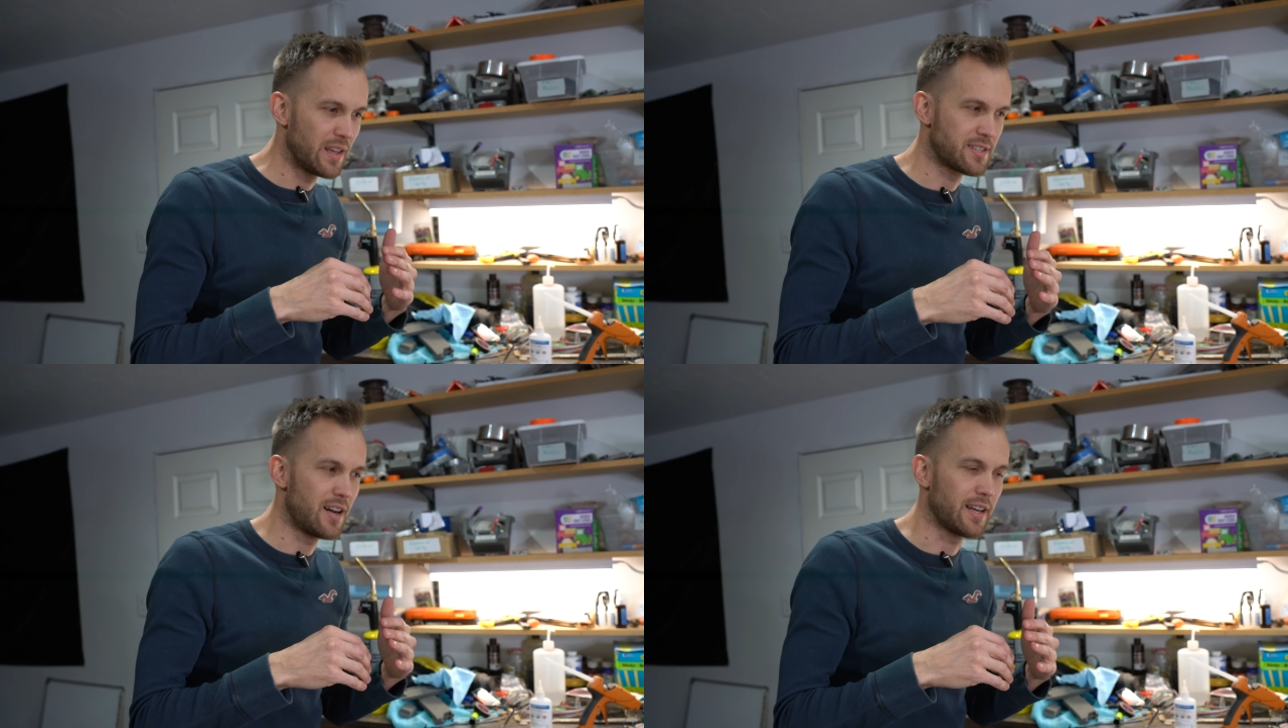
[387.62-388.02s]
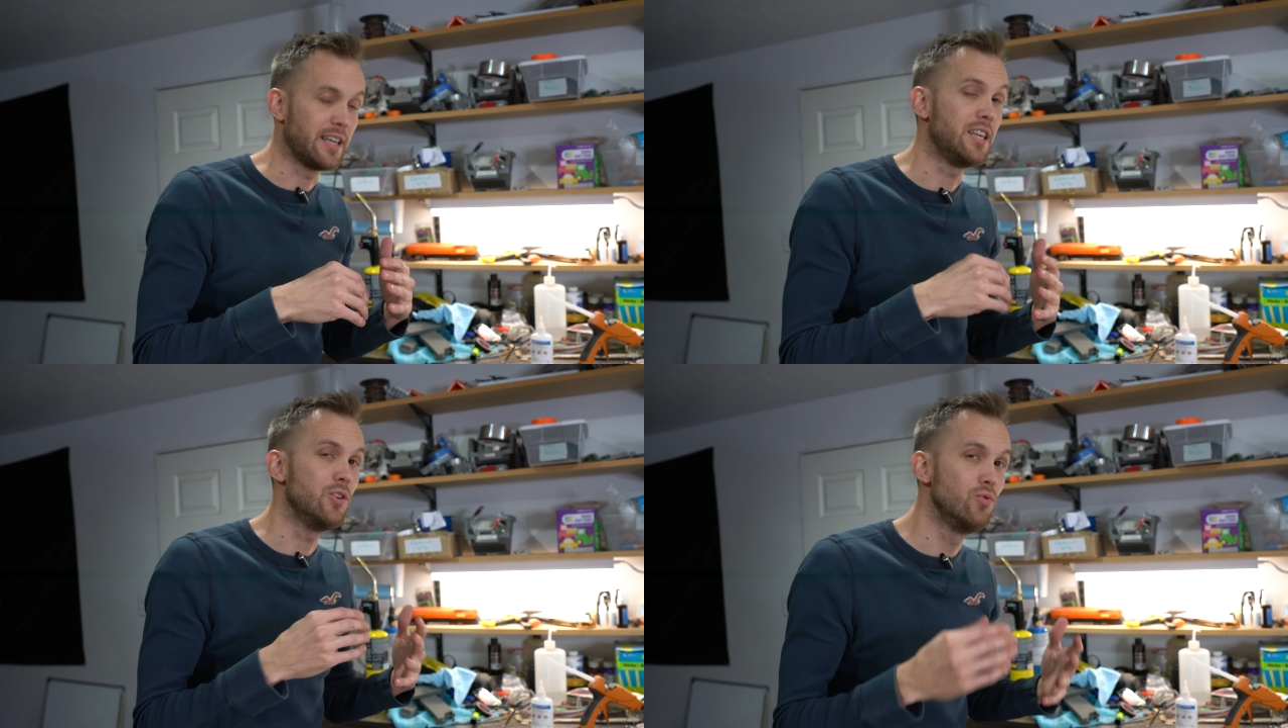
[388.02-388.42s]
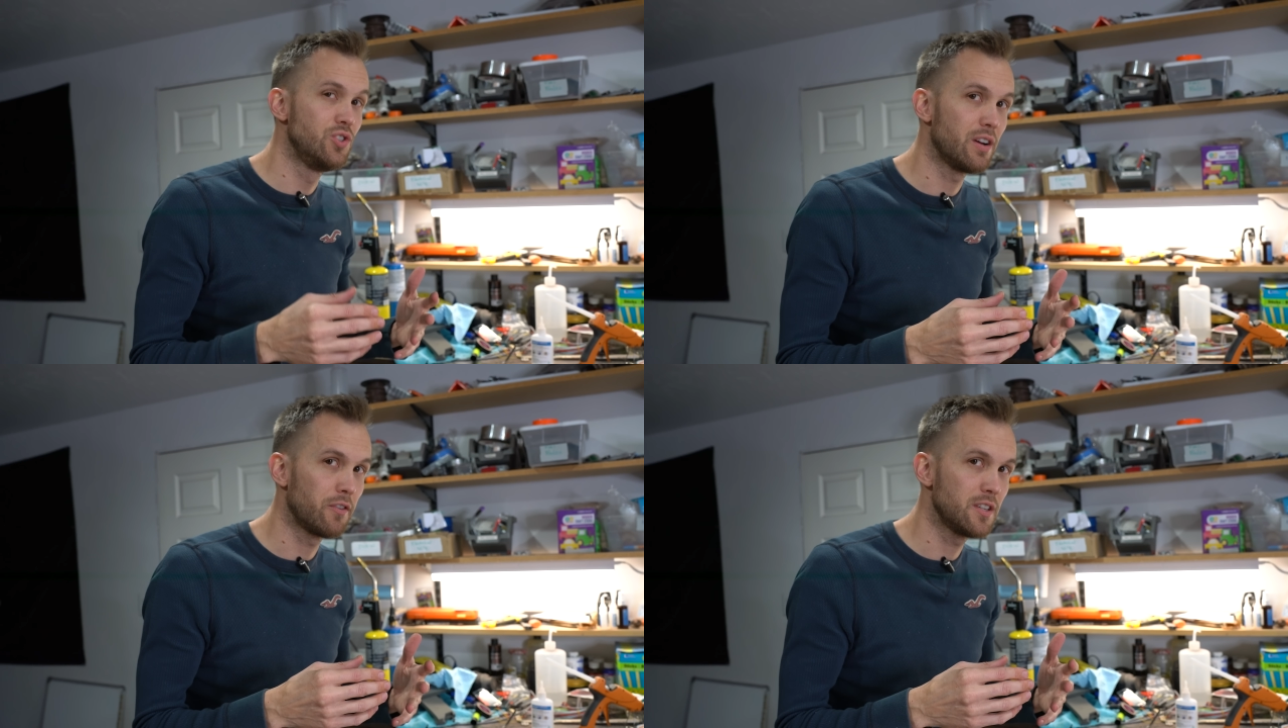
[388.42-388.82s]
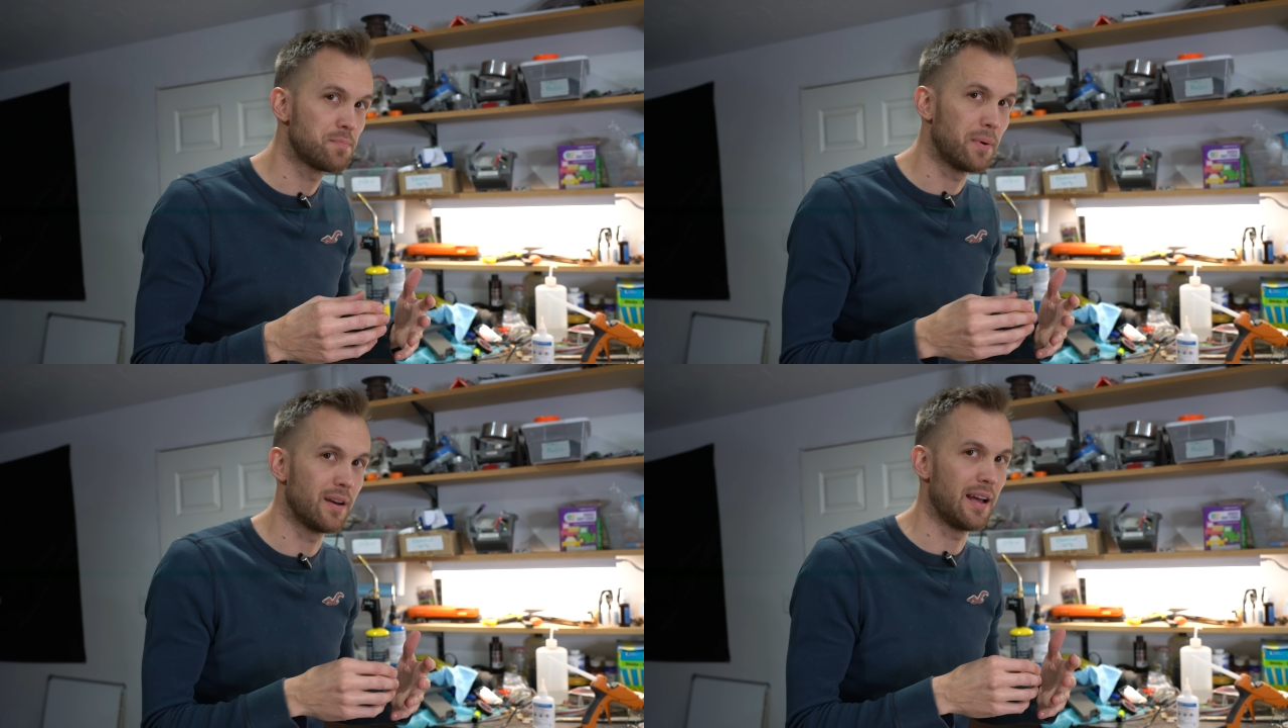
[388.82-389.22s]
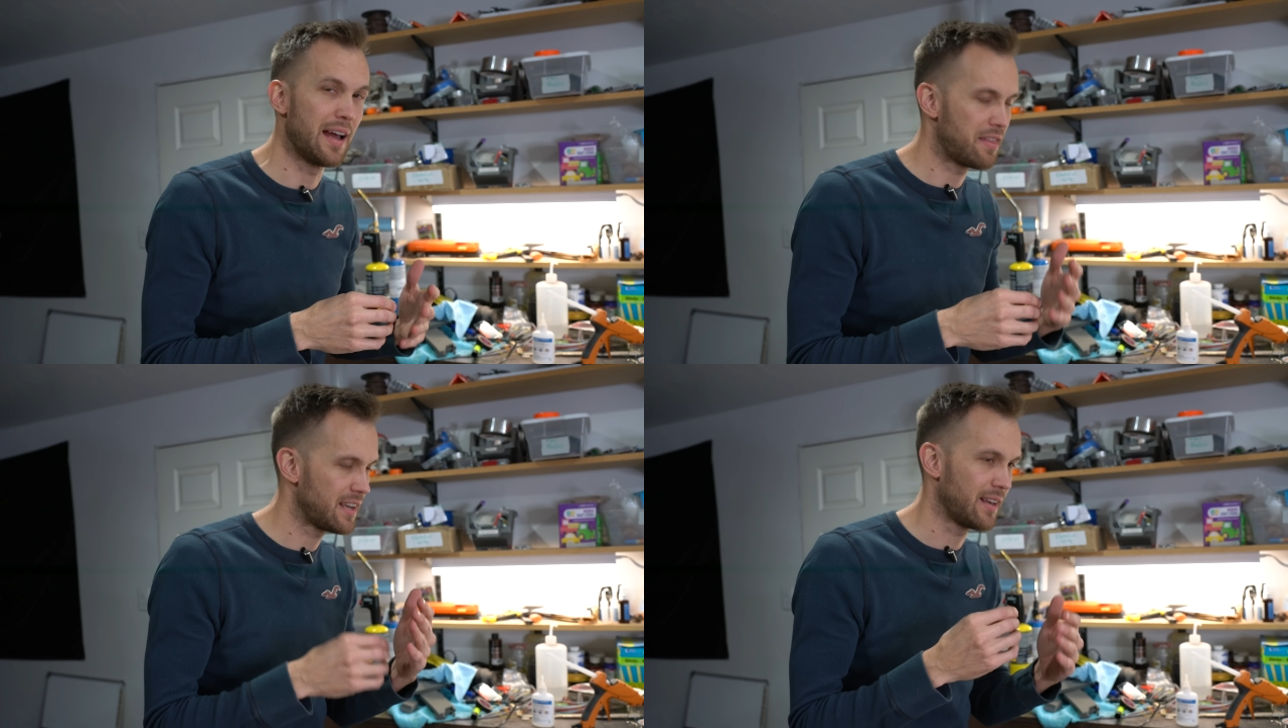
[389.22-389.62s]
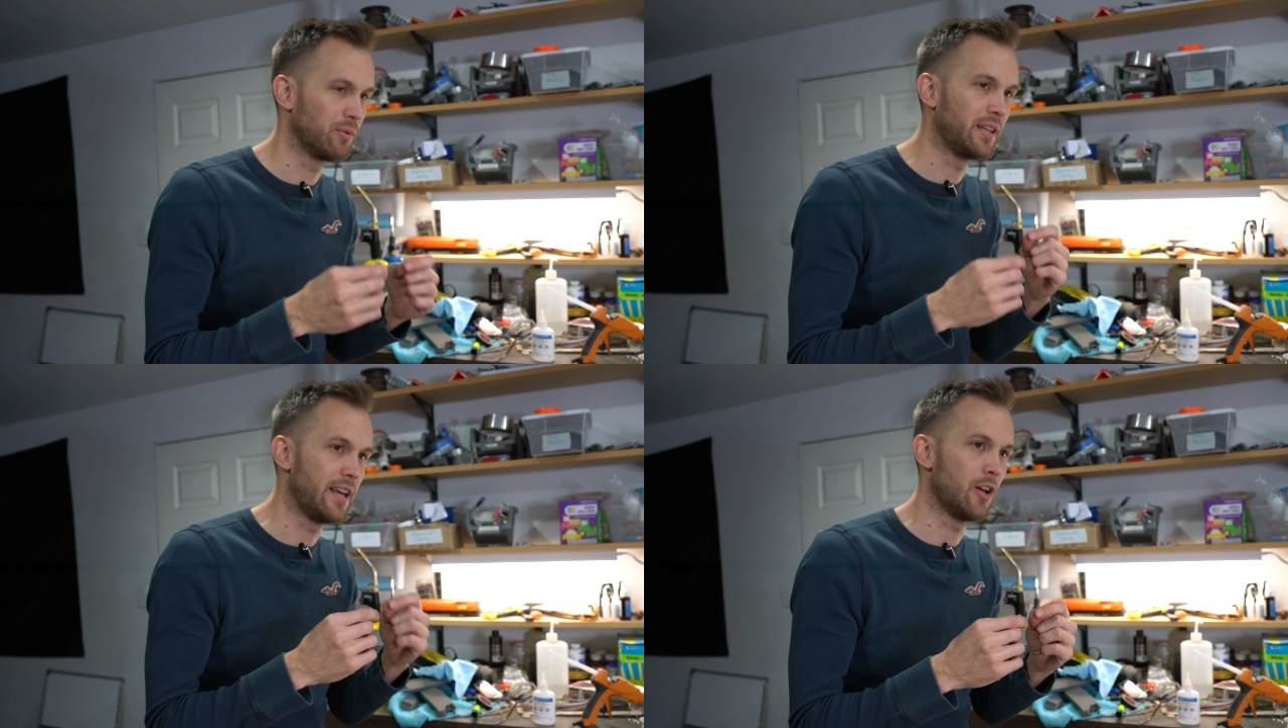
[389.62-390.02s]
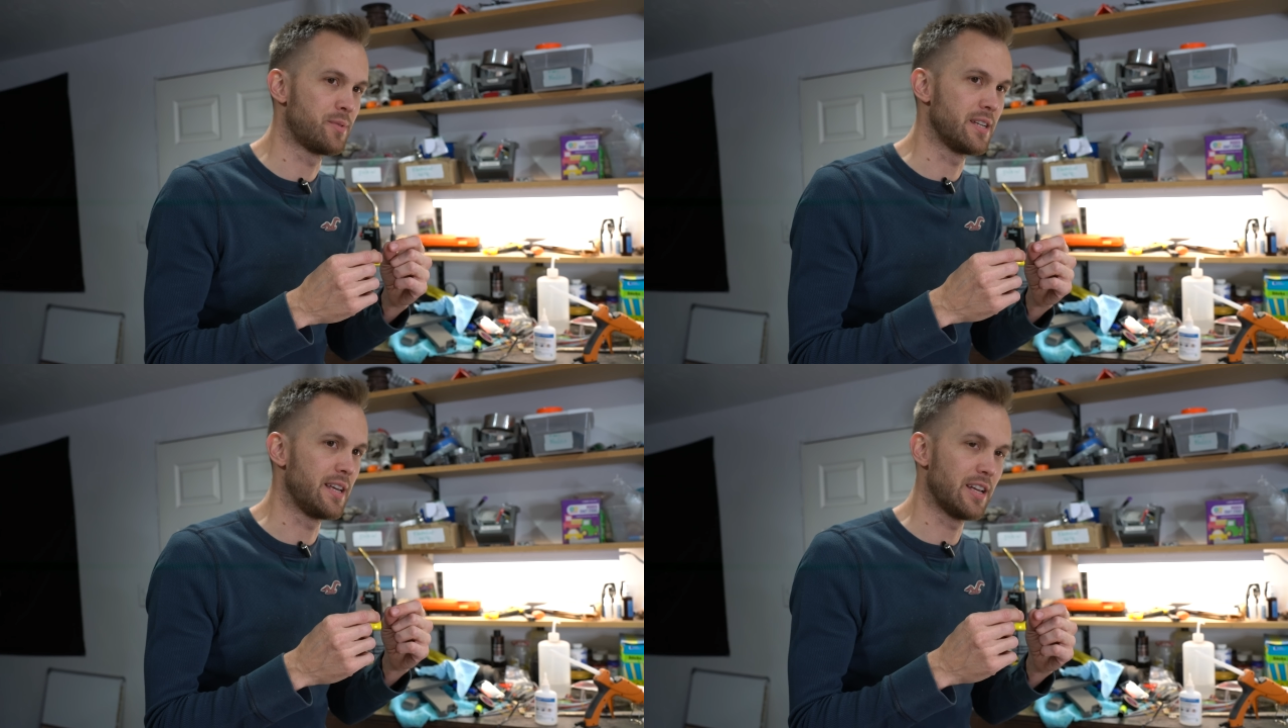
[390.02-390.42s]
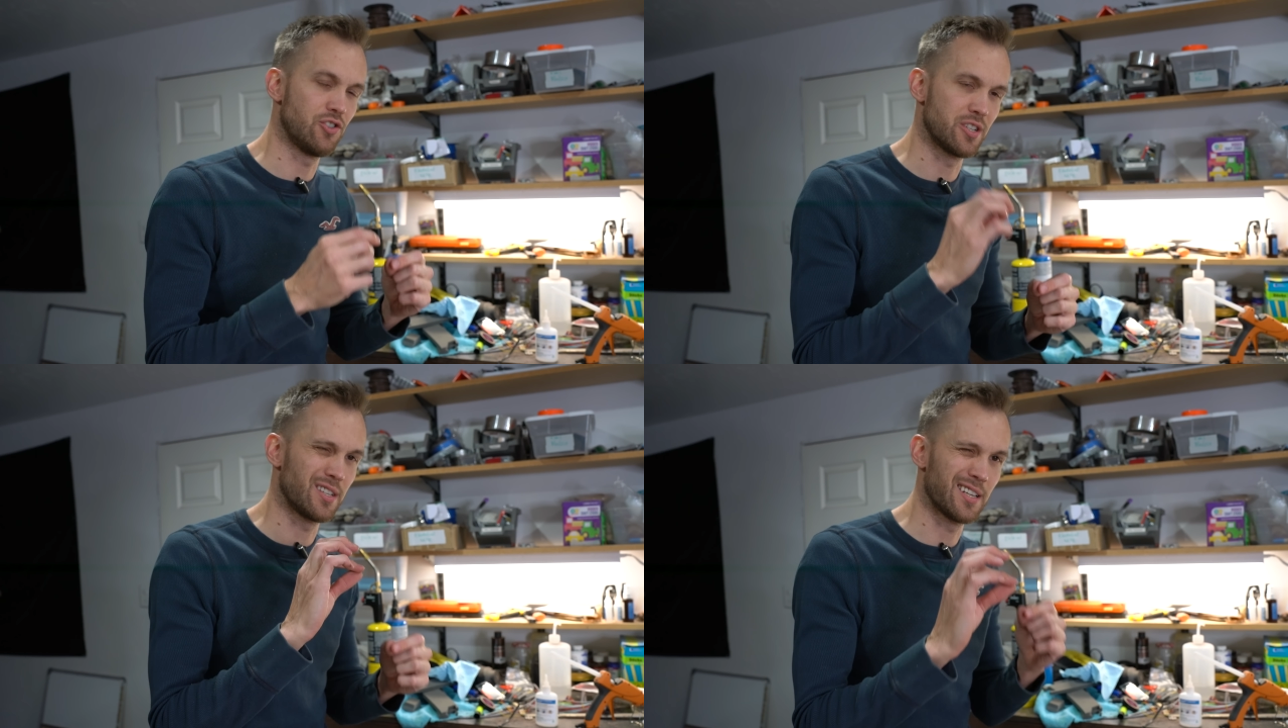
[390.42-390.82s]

not a huge difference, but I think it really helps it get just